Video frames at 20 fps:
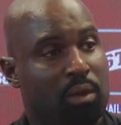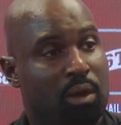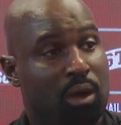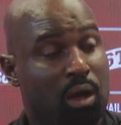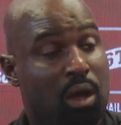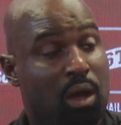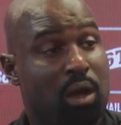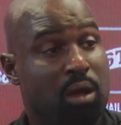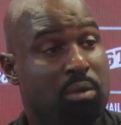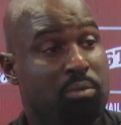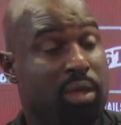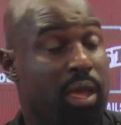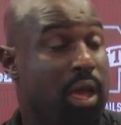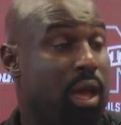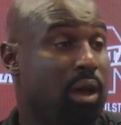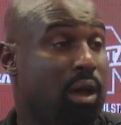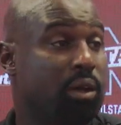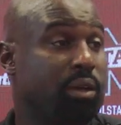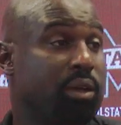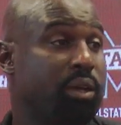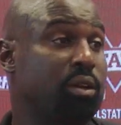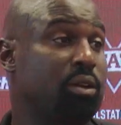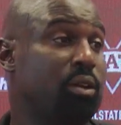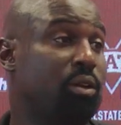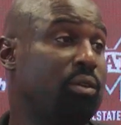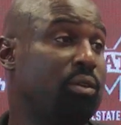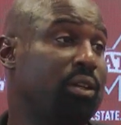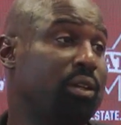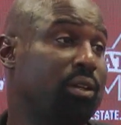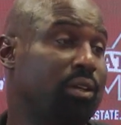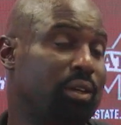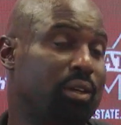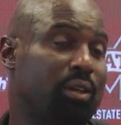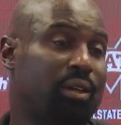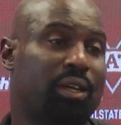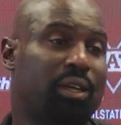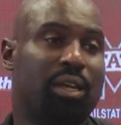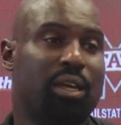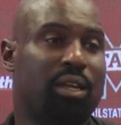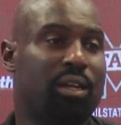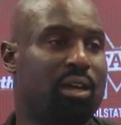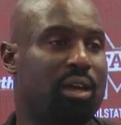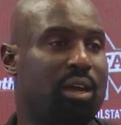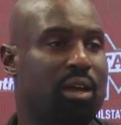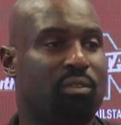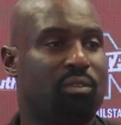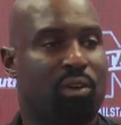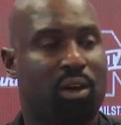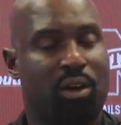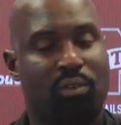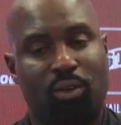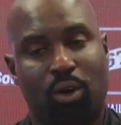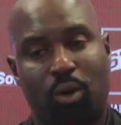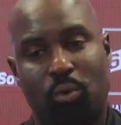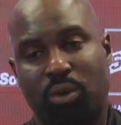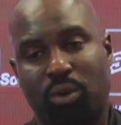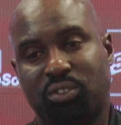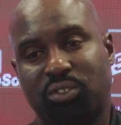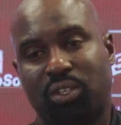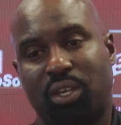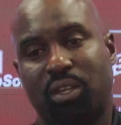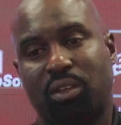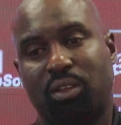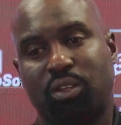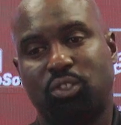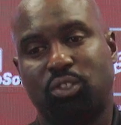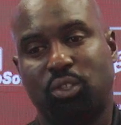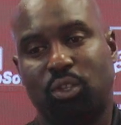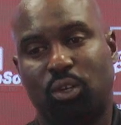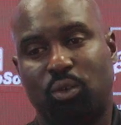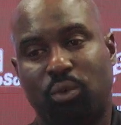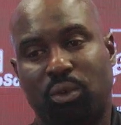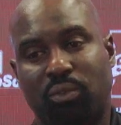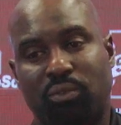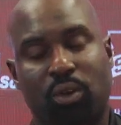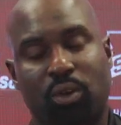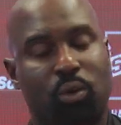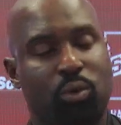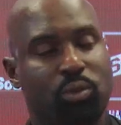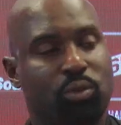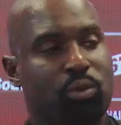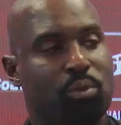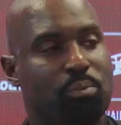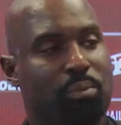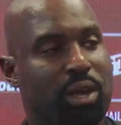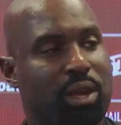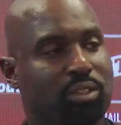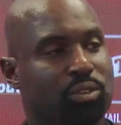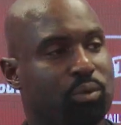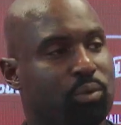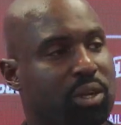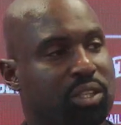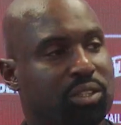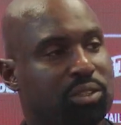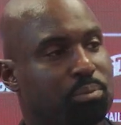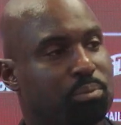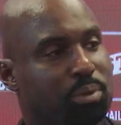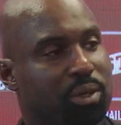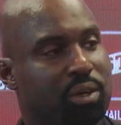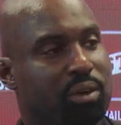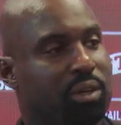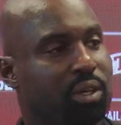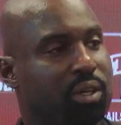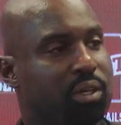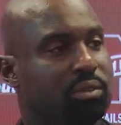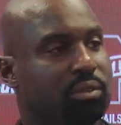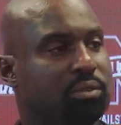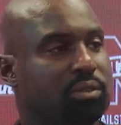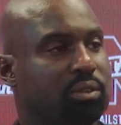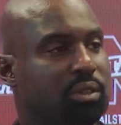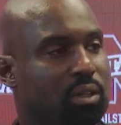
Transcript: Yeah, you know, and again, I've always say this, you know, we've gone through a maturation period,